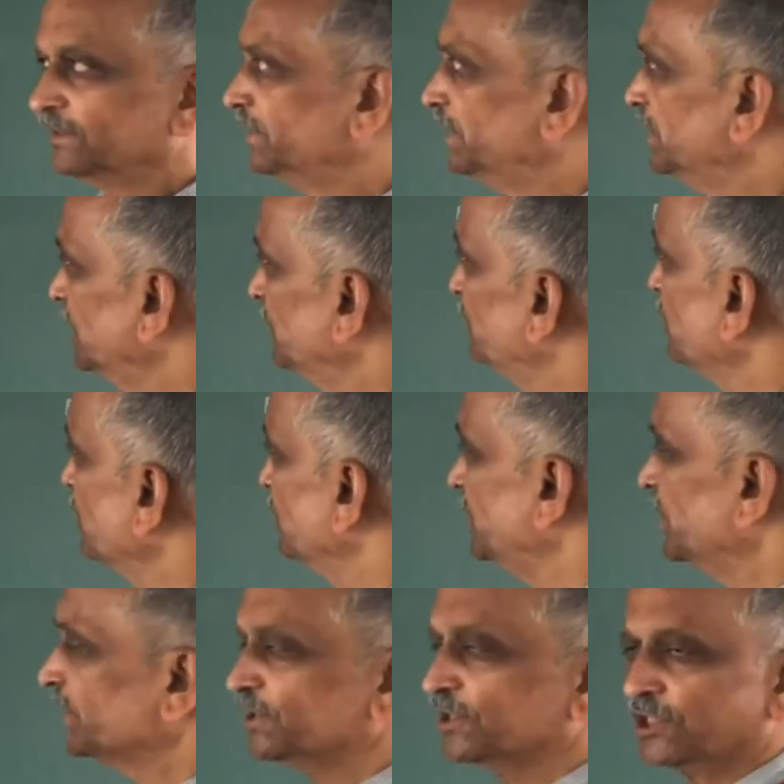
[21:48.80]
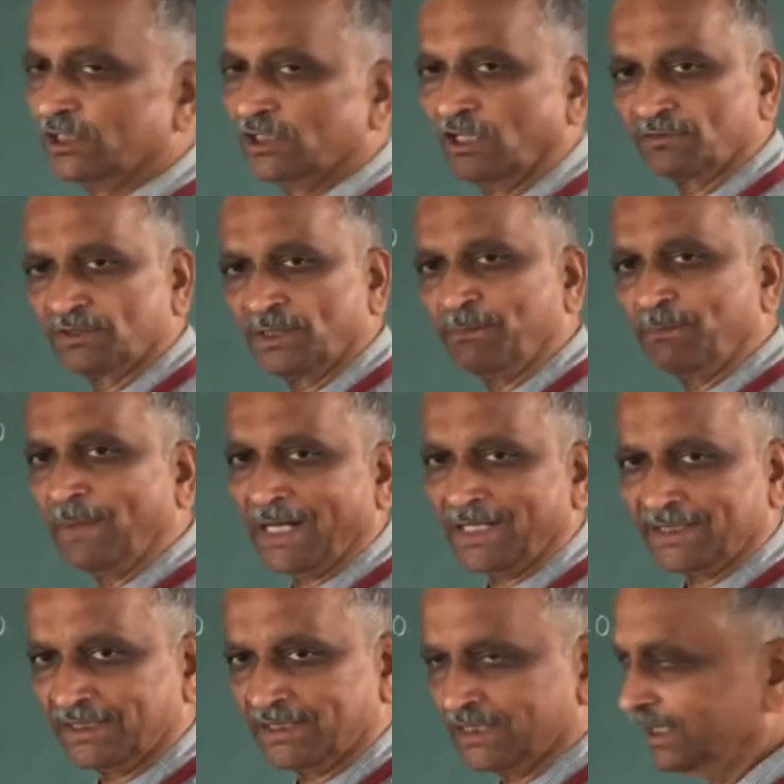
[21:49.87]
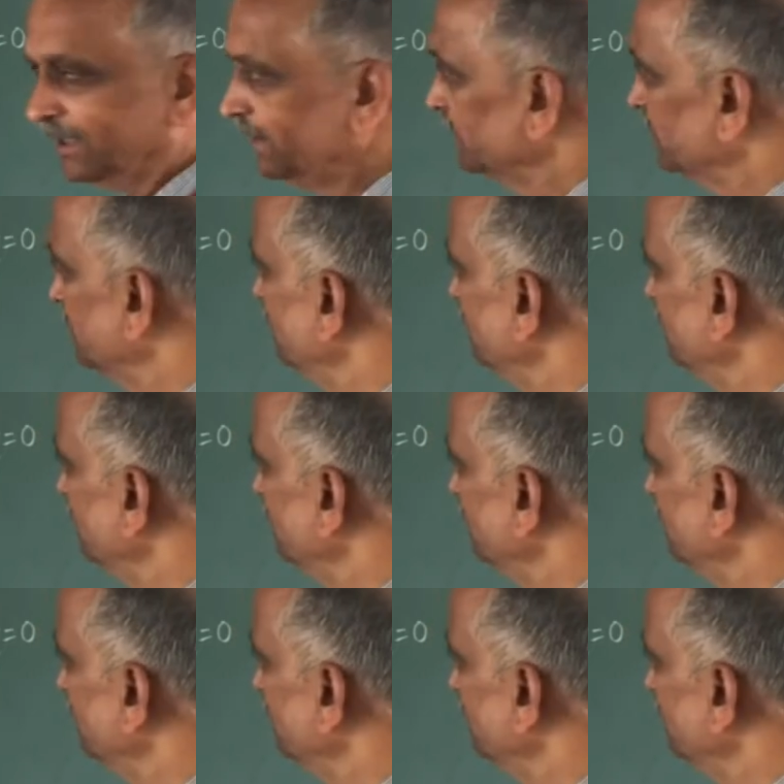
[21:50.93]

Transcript: Then the projection of the particle